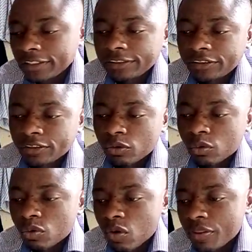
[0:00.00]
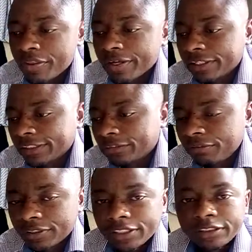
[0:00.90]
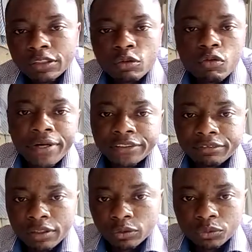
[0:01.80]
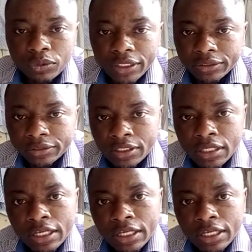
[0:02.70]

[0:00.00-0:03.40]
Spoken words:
let's look on the classification of antifungal drugs.